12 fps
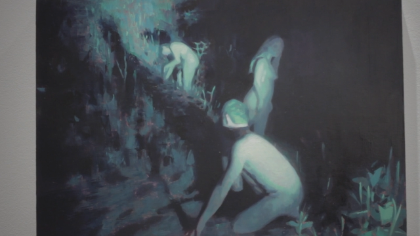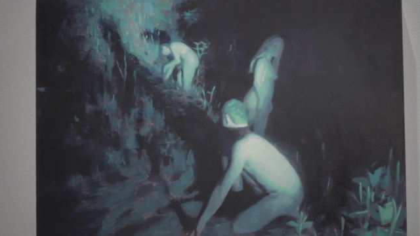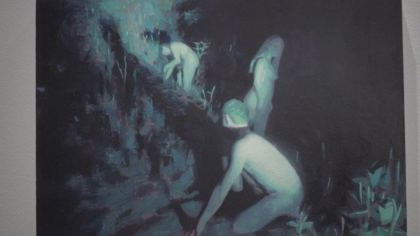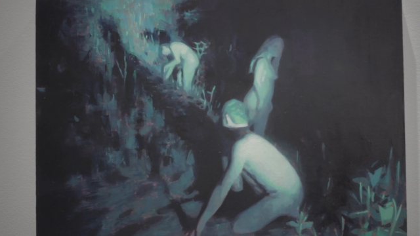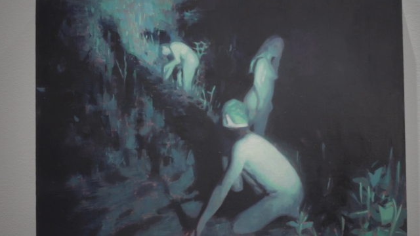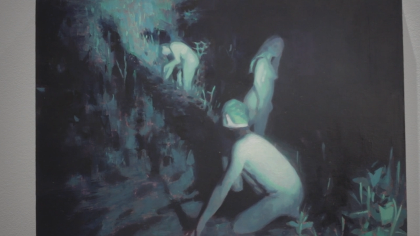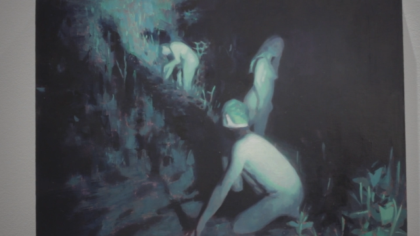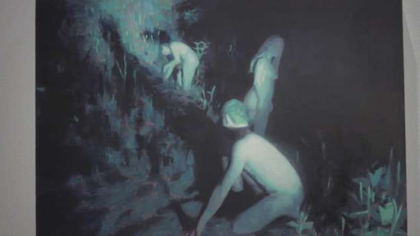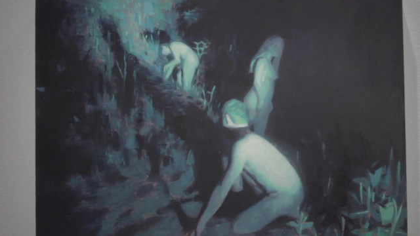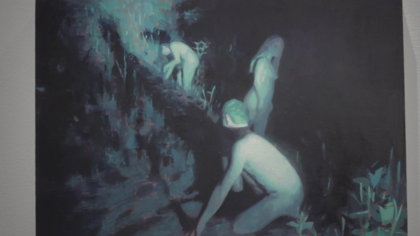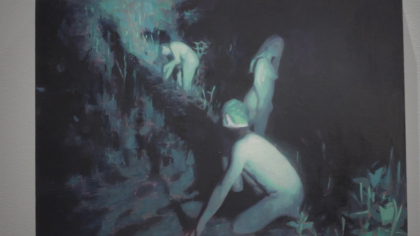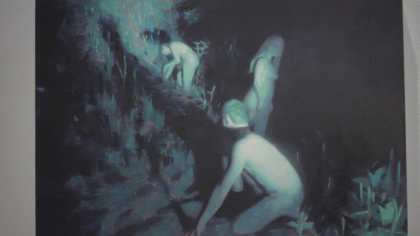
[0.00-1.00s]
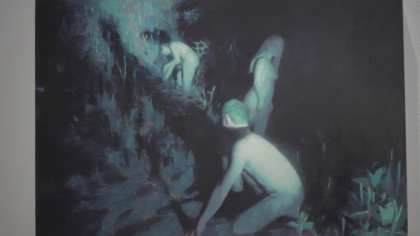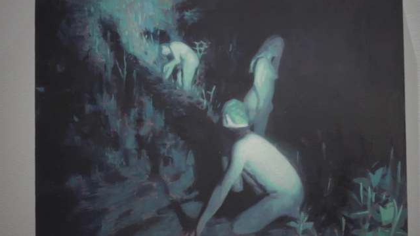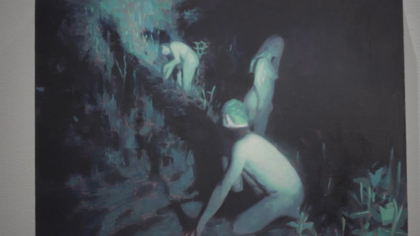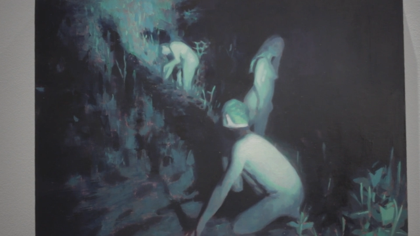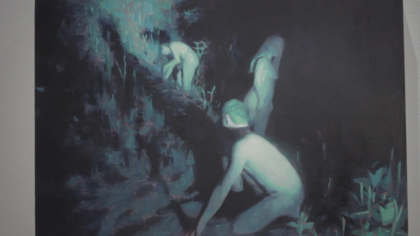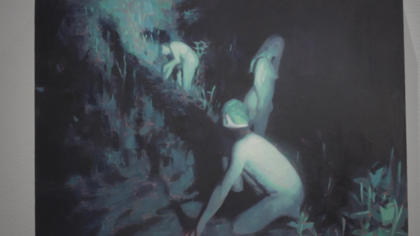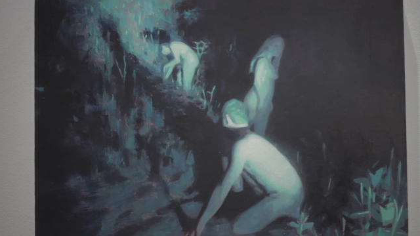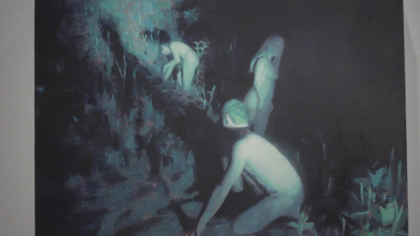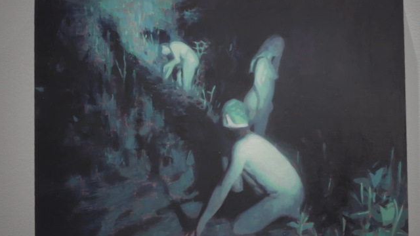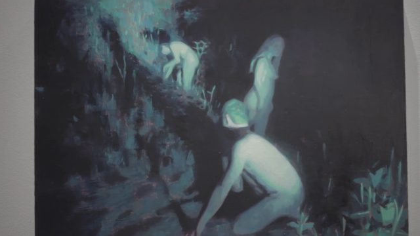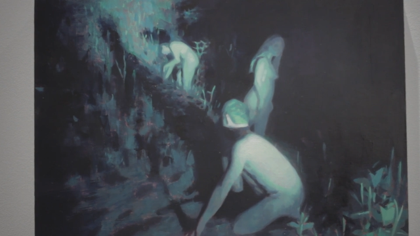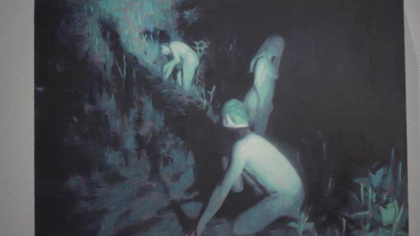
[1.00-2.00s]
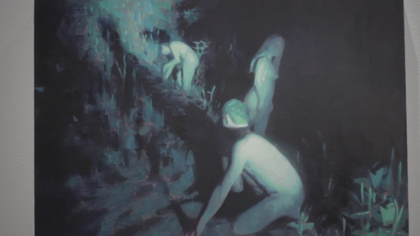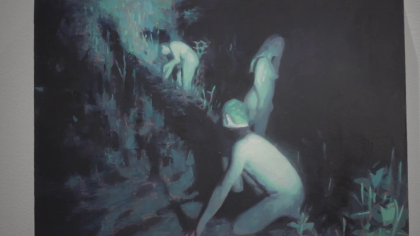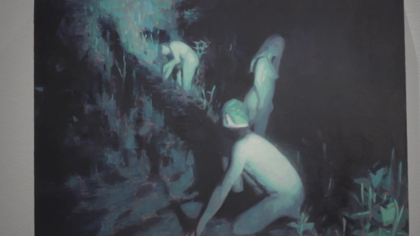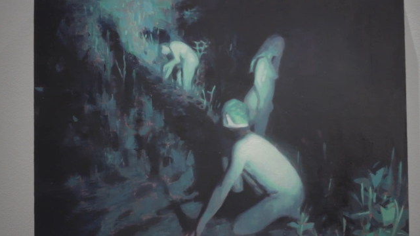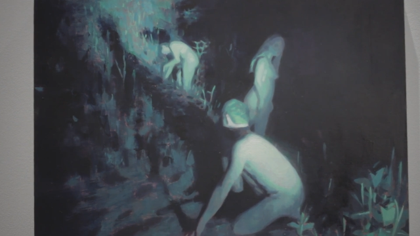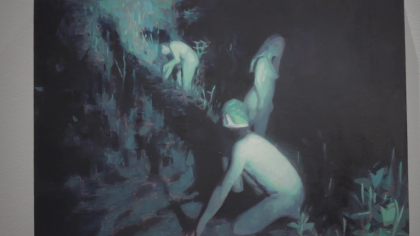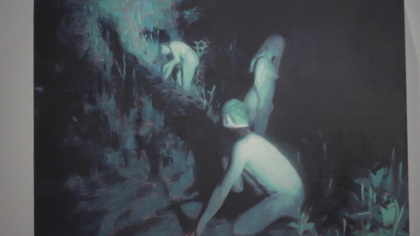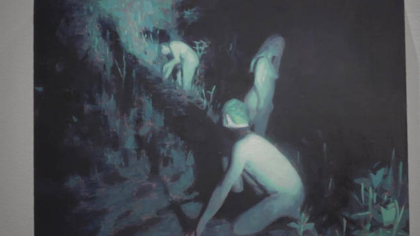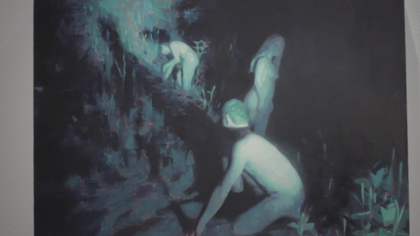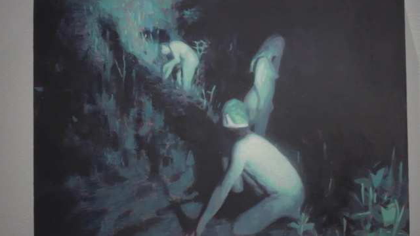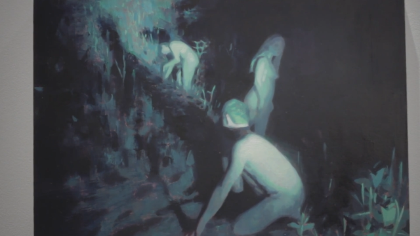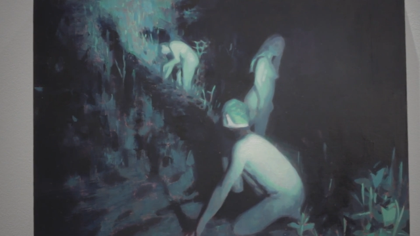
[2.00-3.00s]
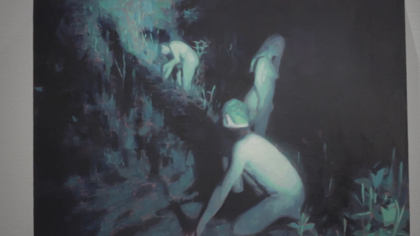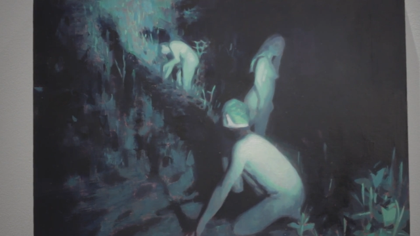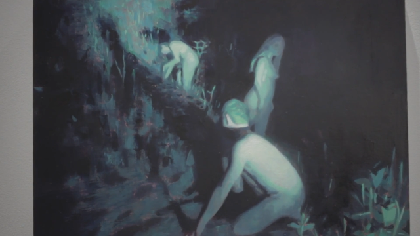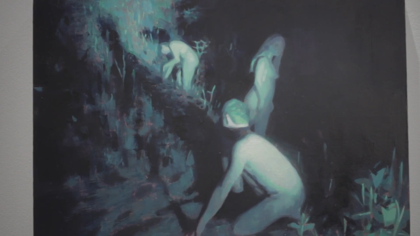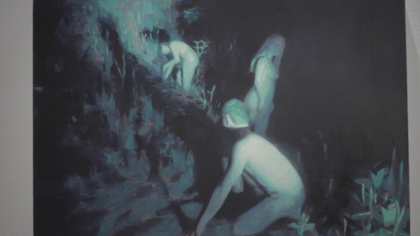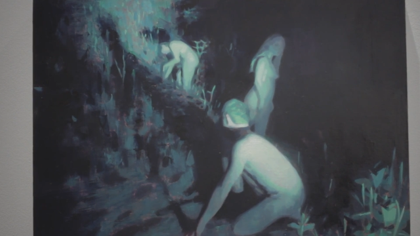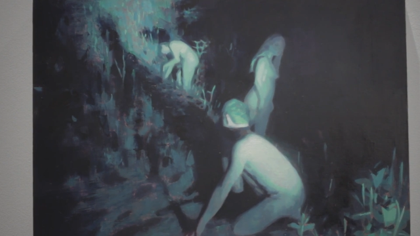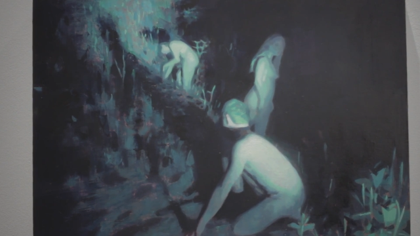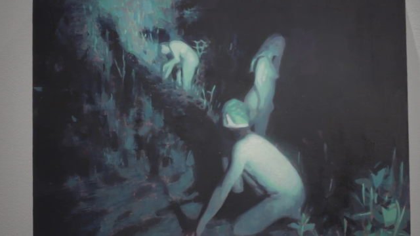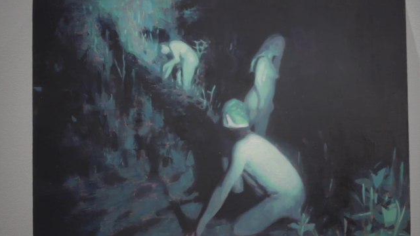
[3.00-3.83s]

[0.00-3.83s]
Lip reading: Nobody's mouth can be seen.